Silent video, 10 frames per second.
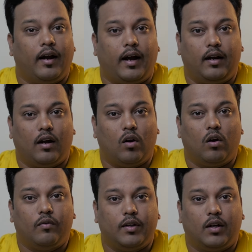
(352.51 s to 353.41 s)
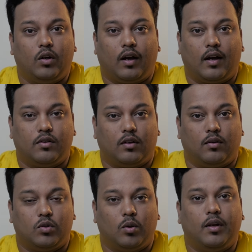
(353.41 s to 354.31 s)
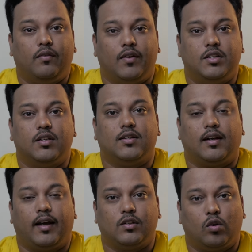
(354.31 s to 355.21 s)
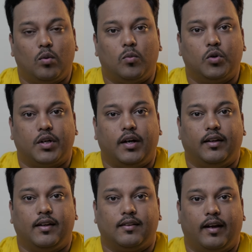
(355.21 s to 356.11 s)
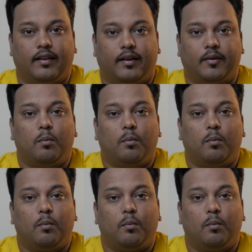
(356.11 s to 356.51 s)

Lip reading: And along with that, you have so many features like slow motion and things like that.